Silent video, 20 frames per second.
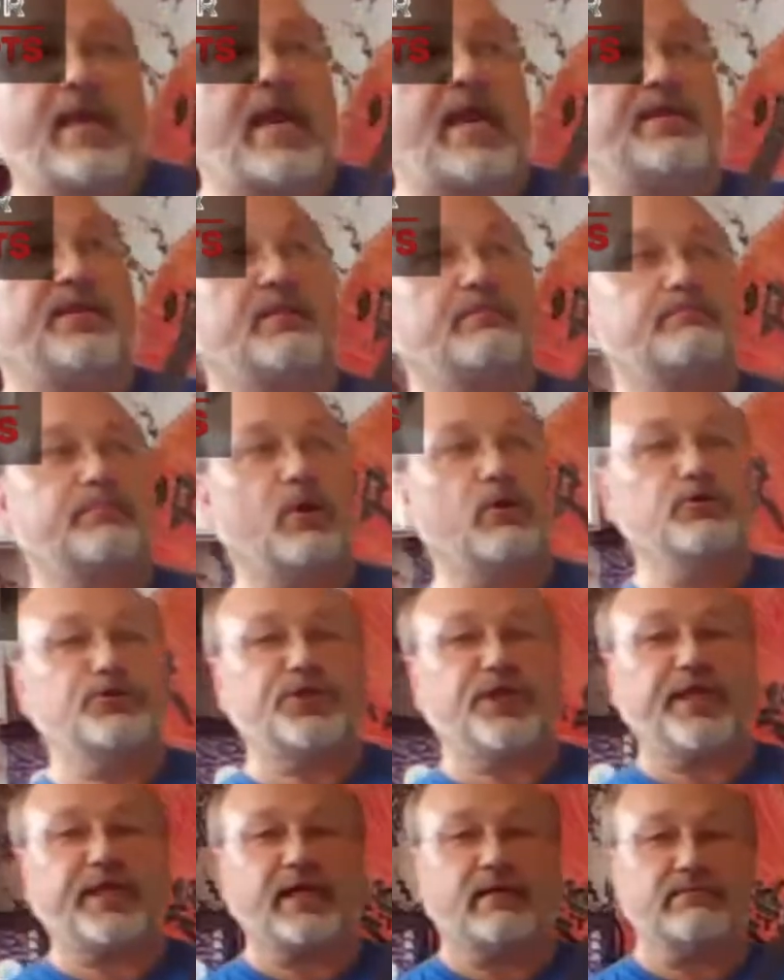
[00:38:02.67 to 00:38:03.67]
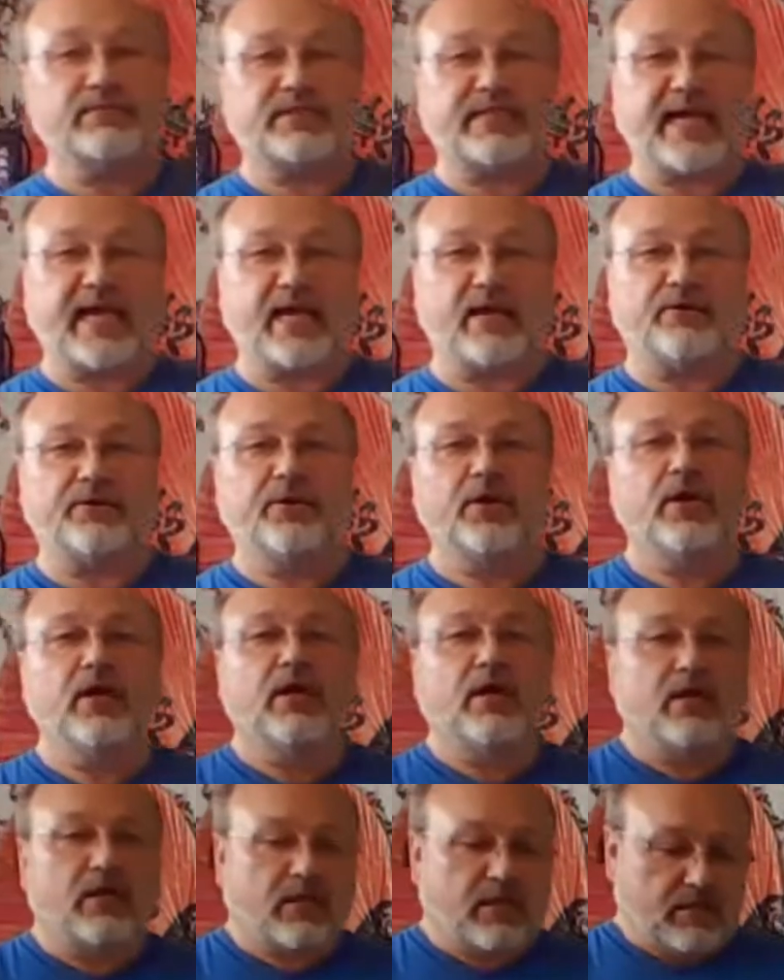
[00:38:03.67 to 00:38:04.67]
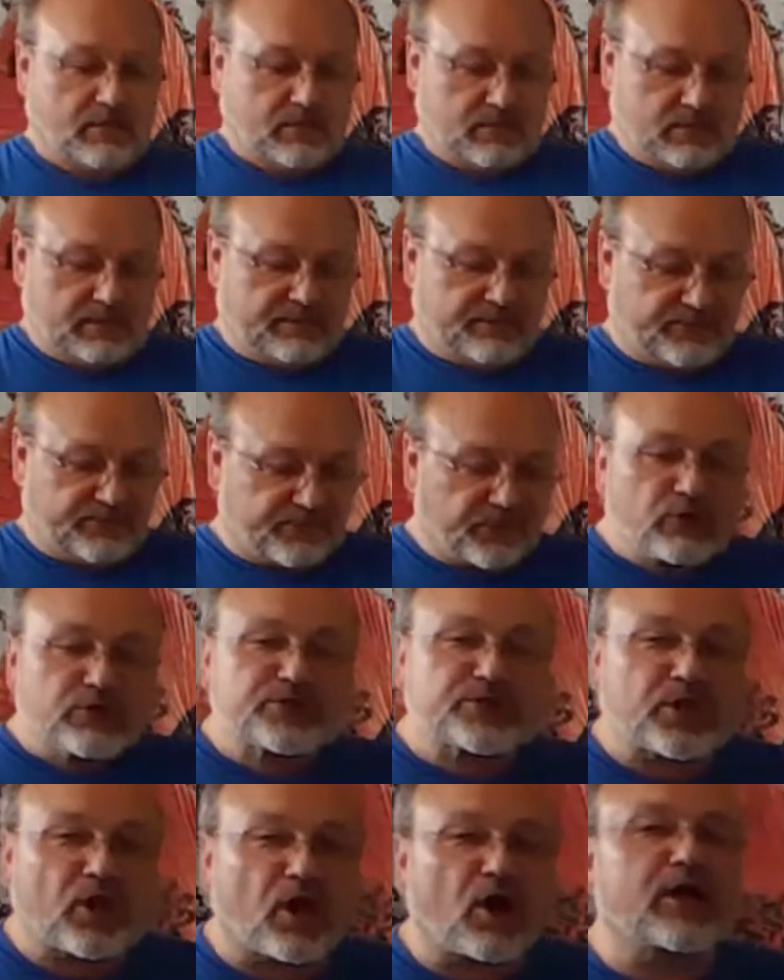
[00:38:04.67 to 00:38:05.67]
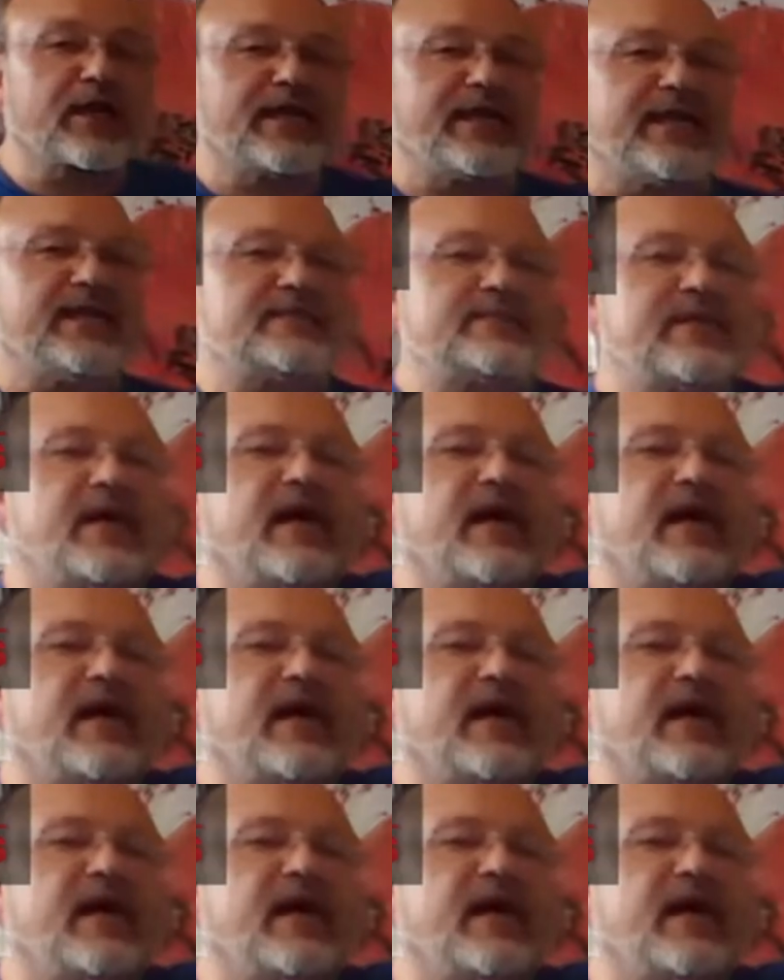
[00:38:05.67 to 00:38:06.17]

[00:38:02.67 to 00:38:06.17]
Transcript: and the boshi comes down, the first target it